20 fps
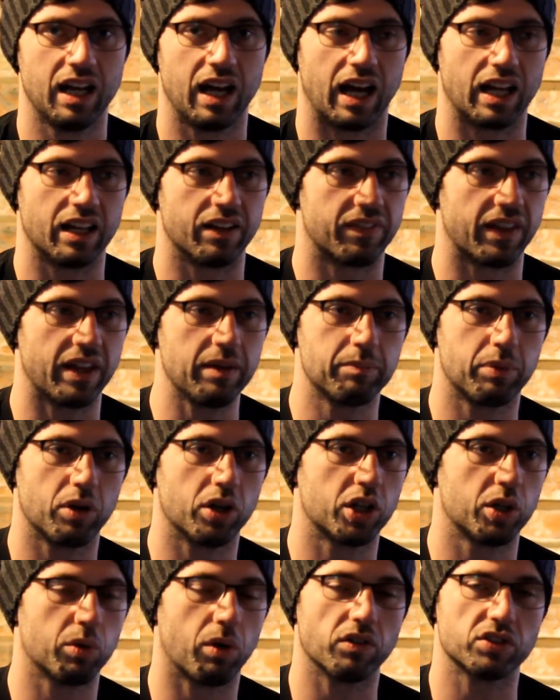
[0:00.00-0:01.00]
and if they
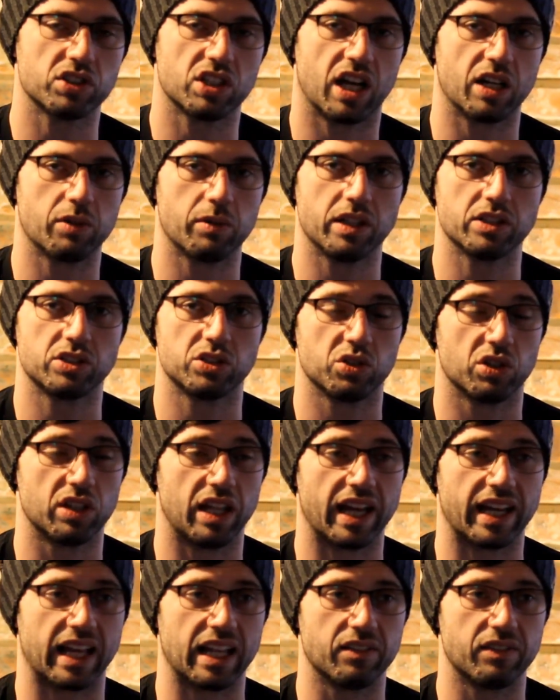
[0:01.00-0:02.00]
buck you off sideways and your
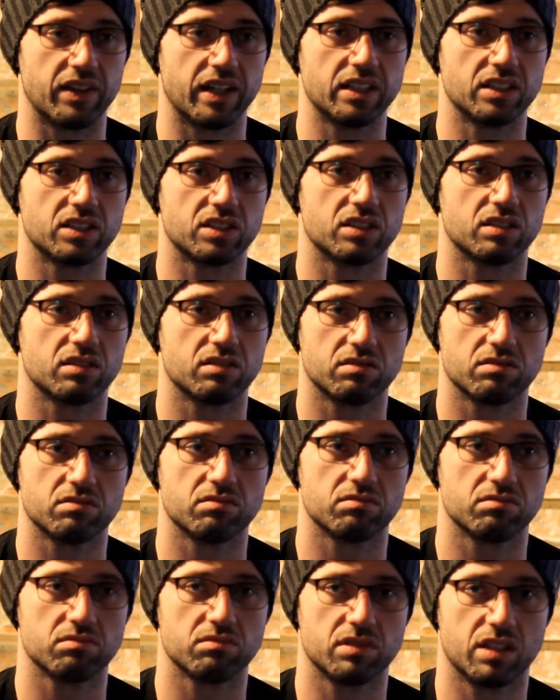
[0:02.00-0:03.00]
leg elevates,
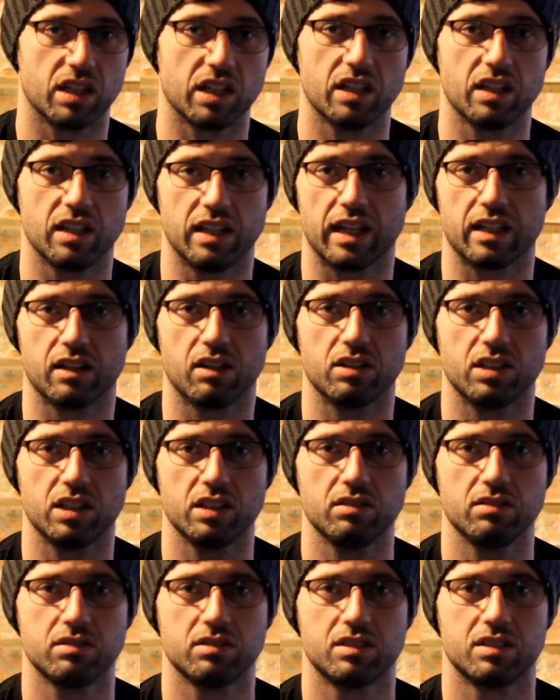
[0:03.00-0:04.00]
they're going to leg lock you.